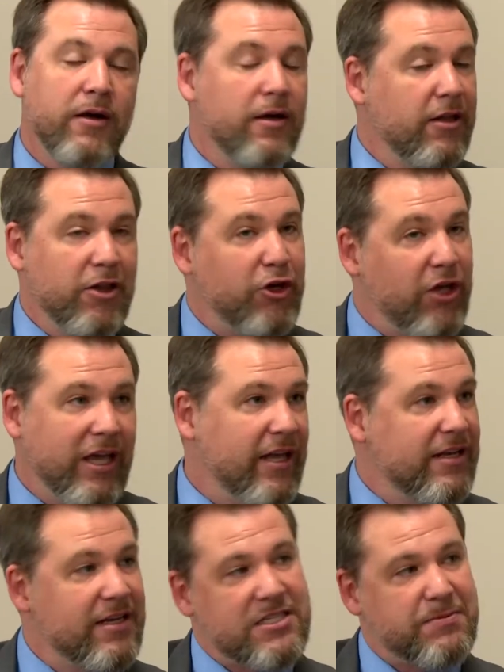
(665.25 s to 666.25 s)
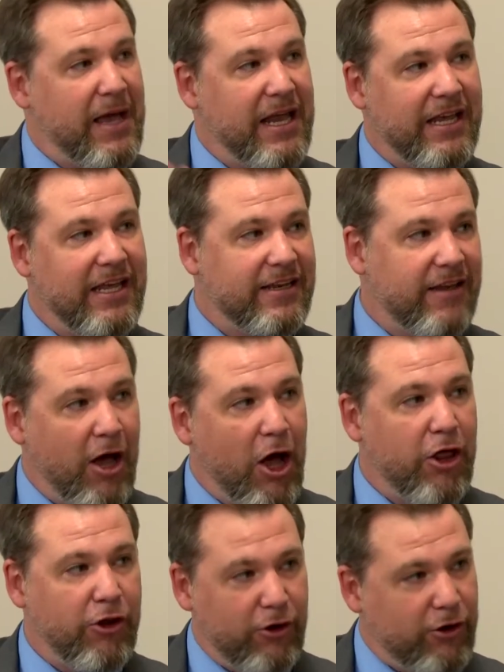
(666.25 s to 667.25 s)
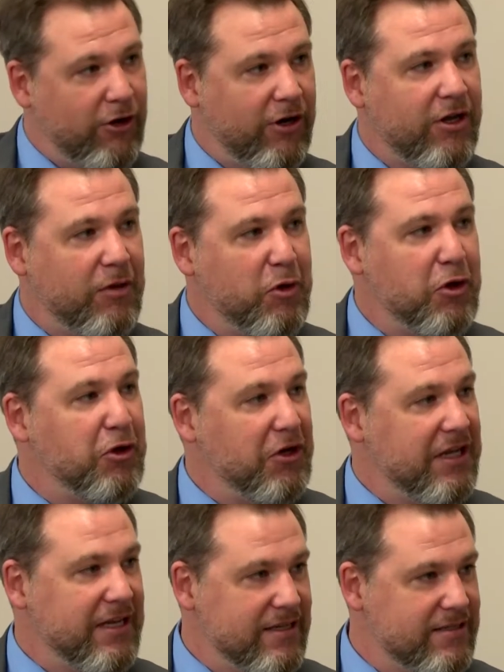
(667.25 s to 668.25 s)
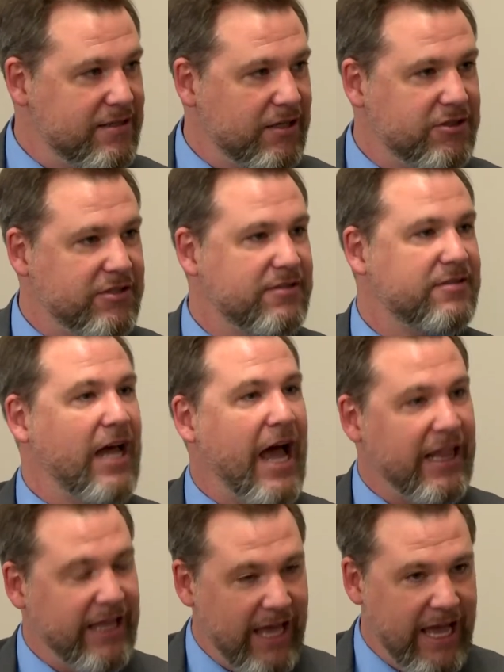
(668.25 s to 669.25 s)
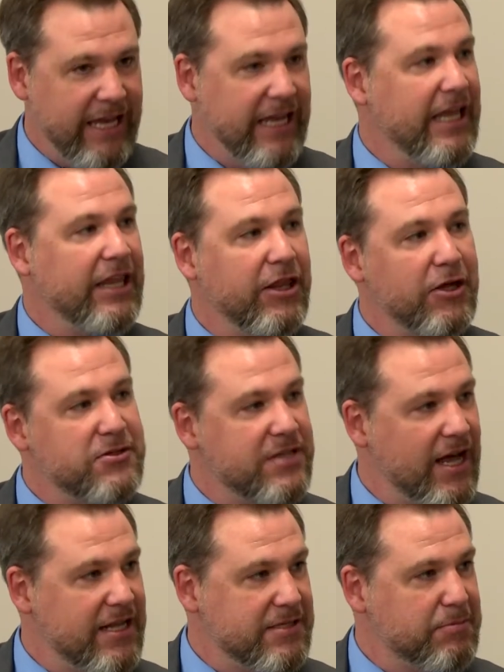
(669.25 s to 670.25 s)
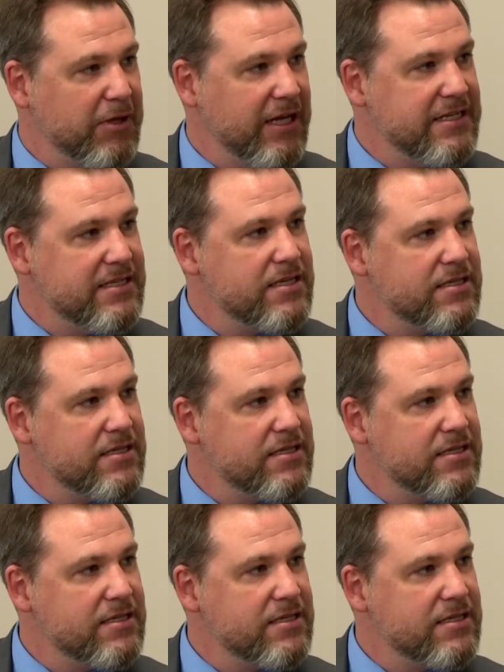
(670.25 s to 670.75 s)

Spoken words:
looking into expanding into other communities such as Allegheny and those kinds of places.